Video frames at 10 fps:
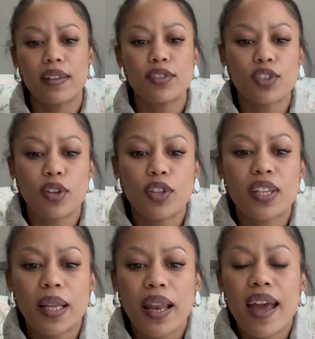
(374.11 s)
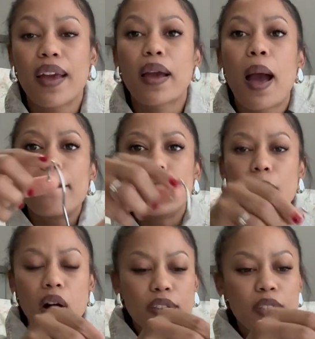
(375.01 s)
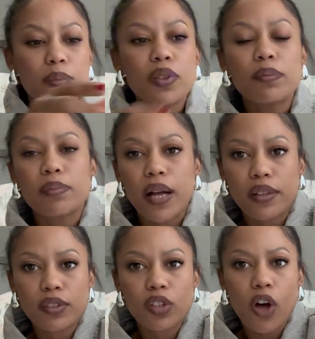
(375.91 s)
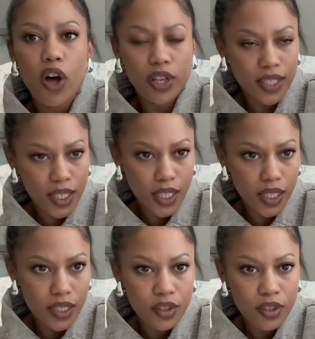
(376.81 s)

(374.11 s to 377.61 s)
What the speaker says: So you can hang multiple belts on here.